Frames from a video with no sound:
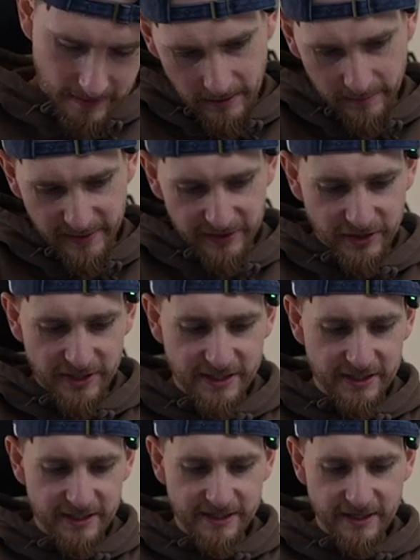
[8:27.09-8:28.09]
It'd be
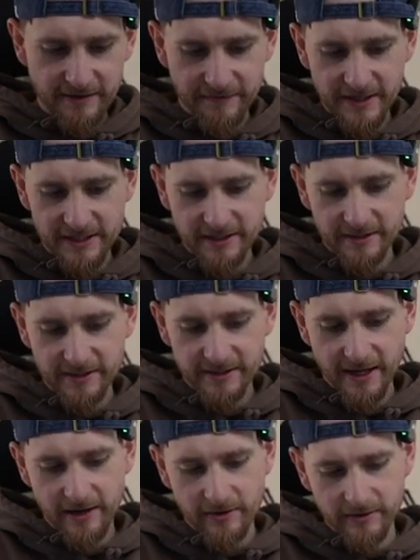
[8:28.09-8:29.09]
interesting to see if these can
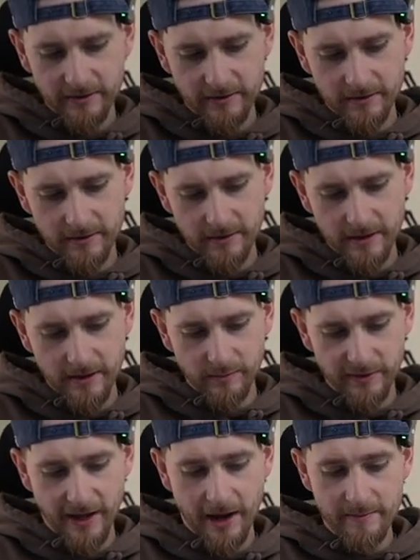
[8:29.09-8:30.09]
stay on
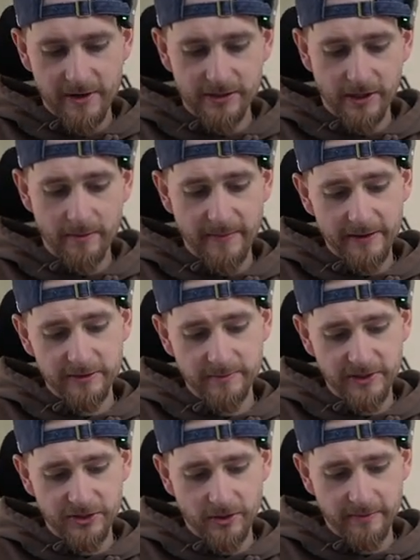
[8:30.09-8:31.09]
with how much I'm about to
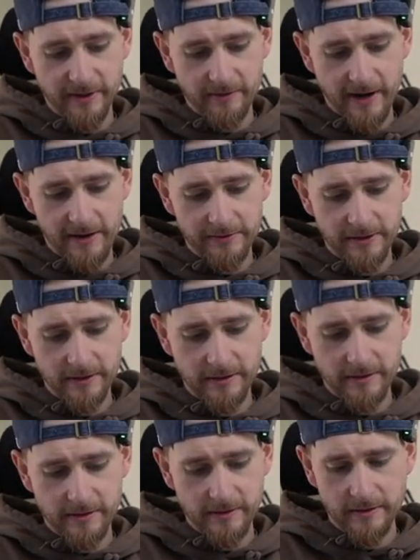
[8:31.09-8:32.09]
be jumping around.
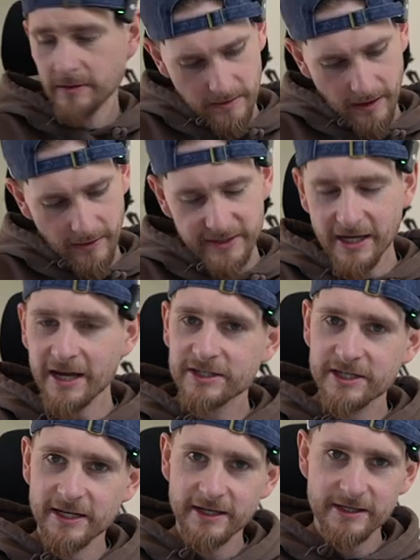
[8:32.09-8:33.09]
Now,
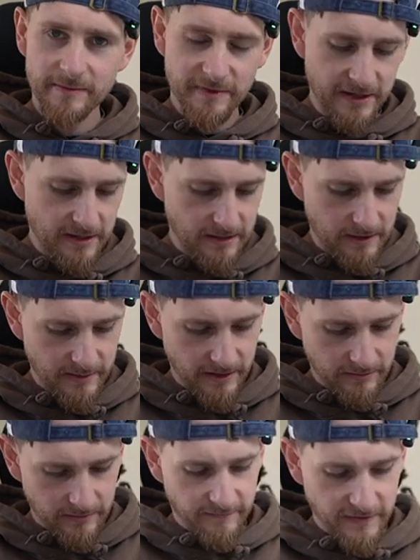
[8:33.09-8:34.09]
as I'm thinking
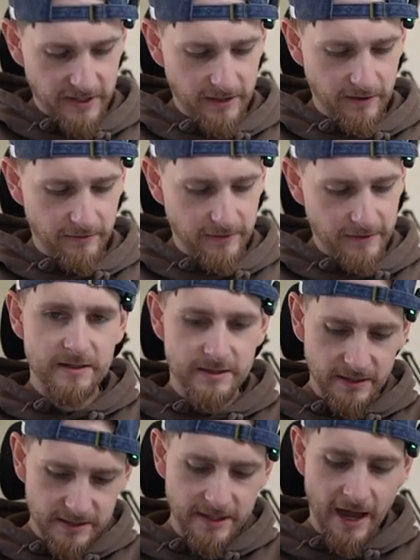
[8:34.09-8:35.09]
about the video,
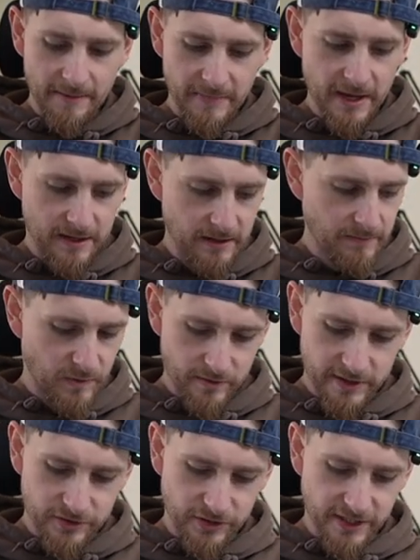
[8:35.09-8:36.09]
does that make it more
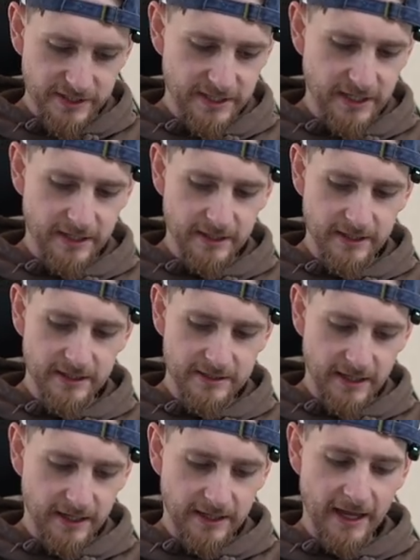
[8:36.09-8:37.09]
interesting?
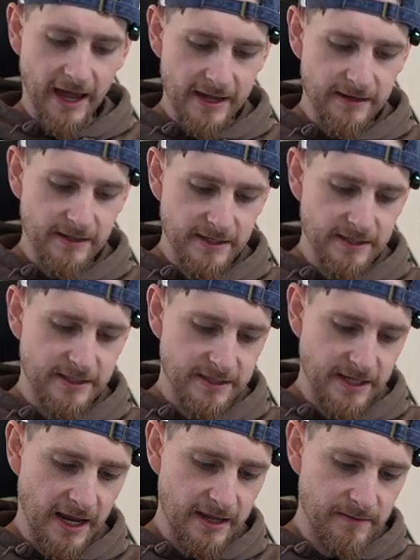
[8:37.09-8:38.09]
Is like, can these
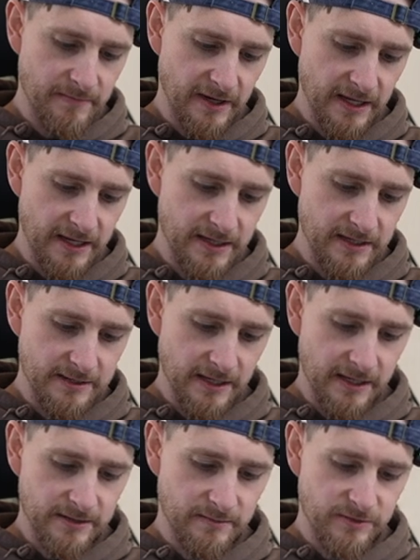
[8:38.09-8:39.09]
stay in my ears
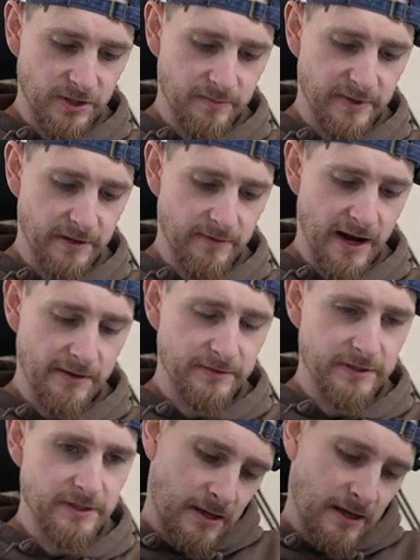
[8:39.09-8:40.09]
as I'm jumping
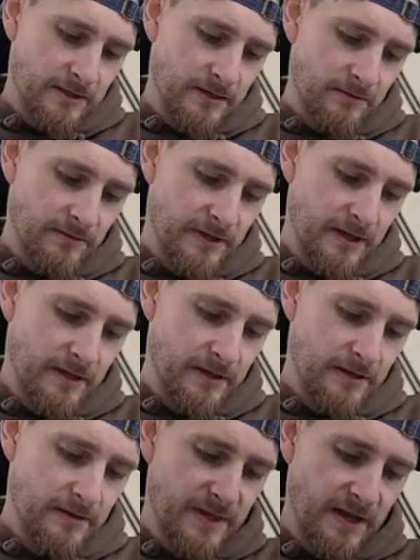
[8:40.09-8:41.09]
around? I don't
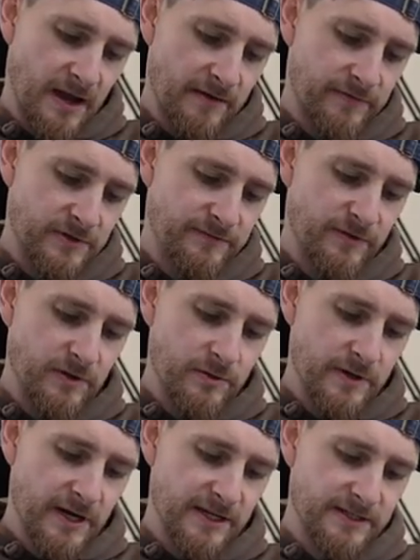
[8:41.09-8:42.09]
think the average
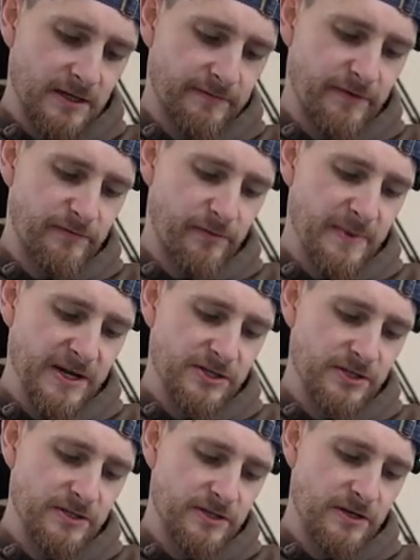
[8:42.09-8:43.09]
viewer has enough
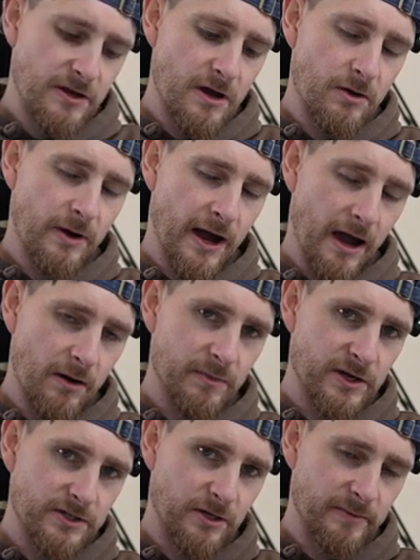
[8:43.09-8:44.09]
information to know how
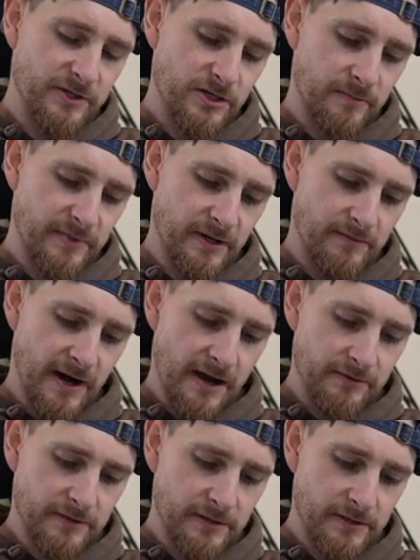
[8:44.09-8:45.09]
much I'll be jumping
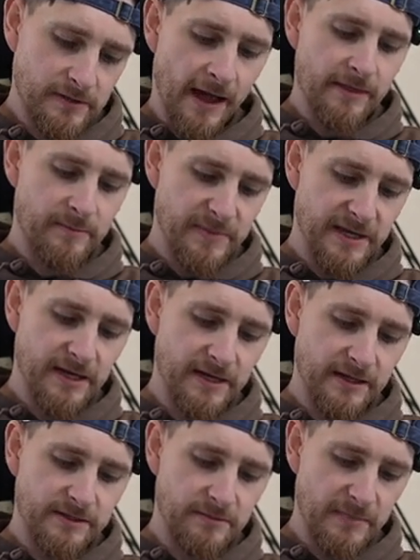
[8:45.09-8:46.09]
around at the
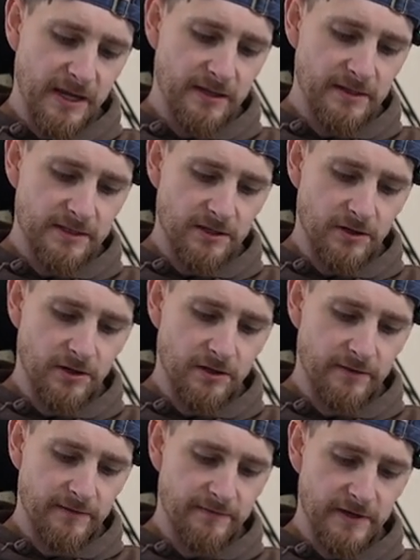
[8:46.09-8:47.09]
beginning to make this the
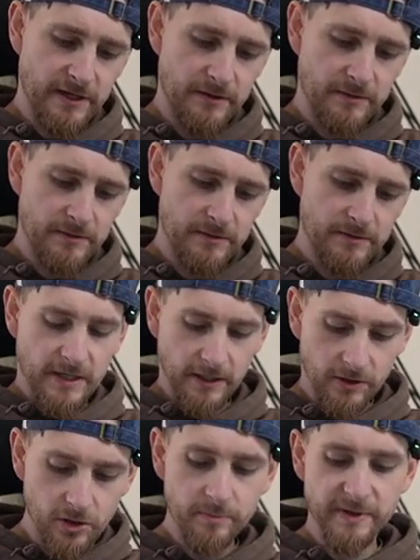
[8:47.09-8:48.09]
hook of the video. Like,
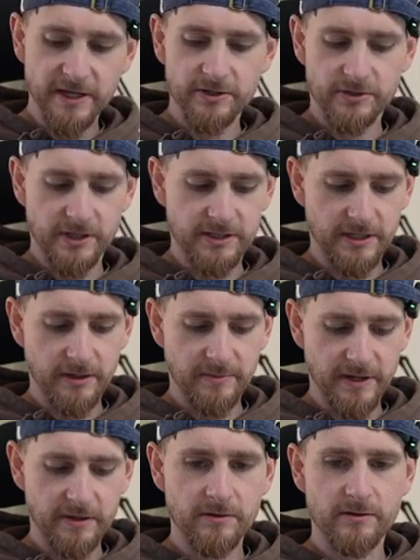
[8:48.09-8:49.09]
it could be interesting,
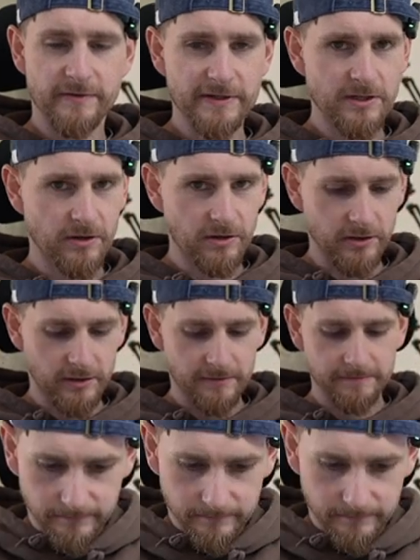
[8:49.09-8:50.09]
but I don't know if it's the hook.
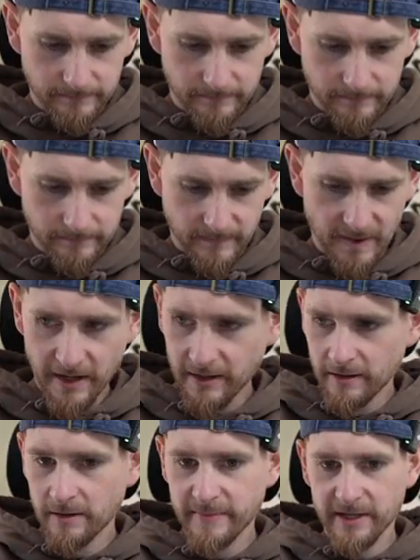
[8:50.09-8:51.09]
All
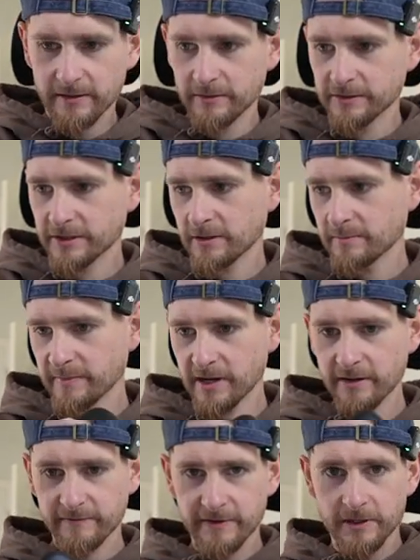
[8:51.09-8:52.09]
right, I'll make those
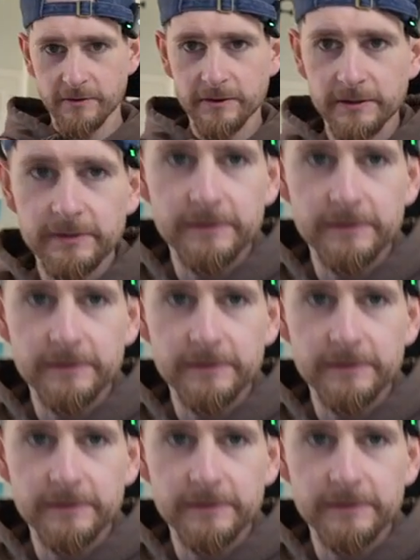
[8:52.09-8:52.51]
part of the video.